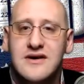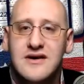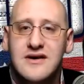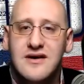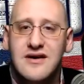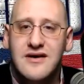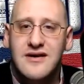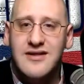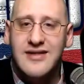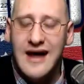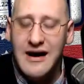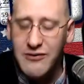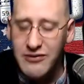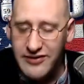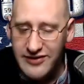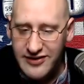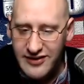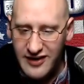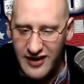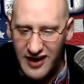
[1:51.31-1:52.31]
that
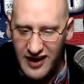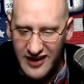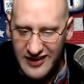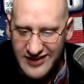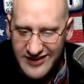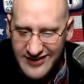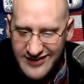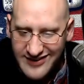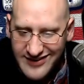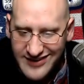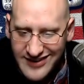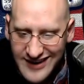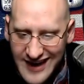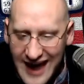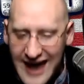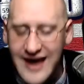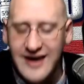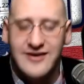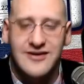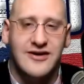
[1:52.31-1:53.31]
was a
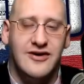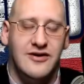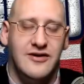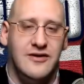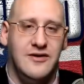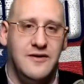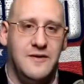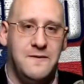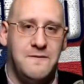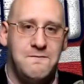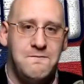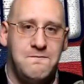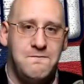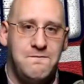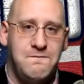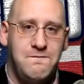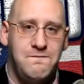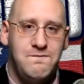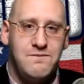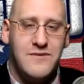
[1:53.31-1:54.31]
scandal,
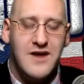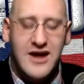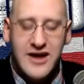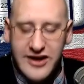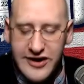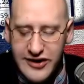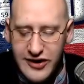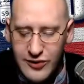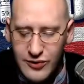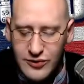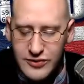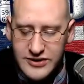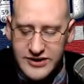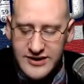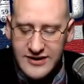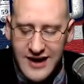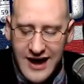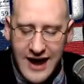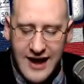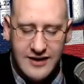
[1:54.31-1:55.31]
a huge
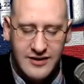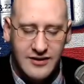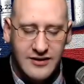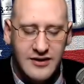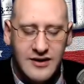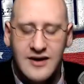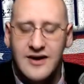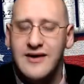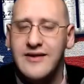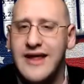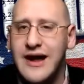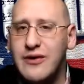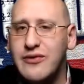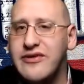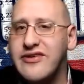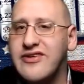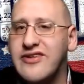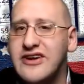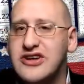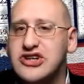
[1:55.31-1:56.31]
scandal. That
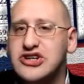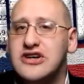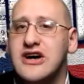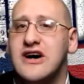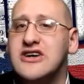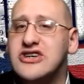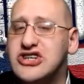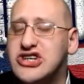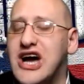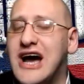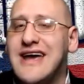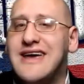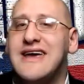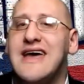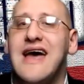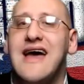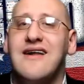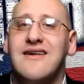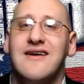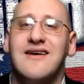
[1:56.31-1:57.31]
was a
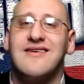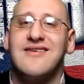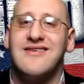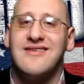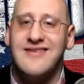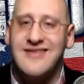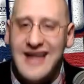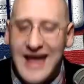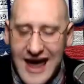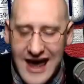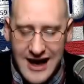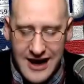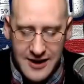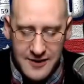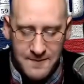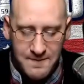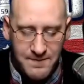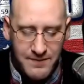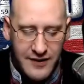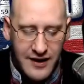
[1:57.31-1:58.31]
gigantic
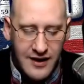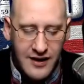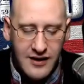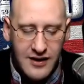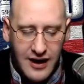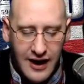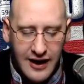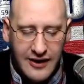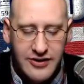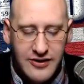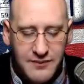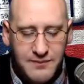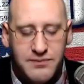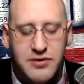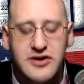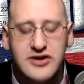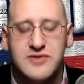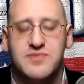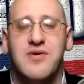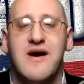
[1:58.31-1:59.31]
stain on the
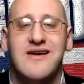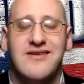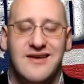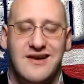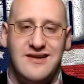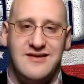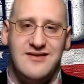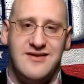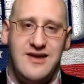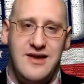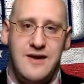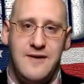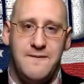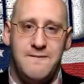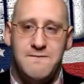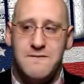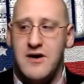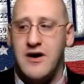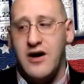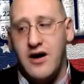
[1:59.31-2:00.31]
Bush presidency,
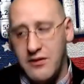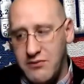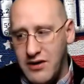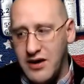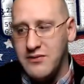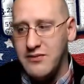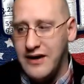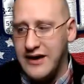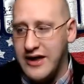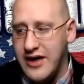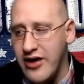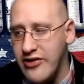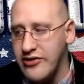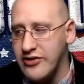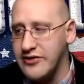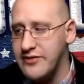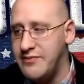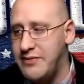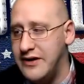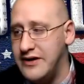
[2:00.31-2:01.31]
among many others.
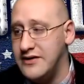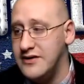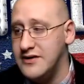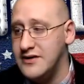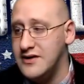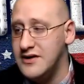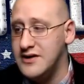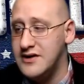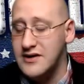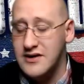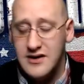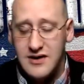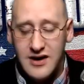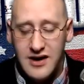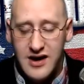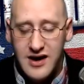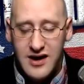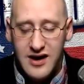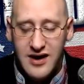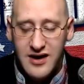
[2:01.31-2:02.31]
But
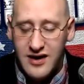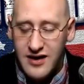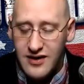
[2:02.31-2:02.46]
it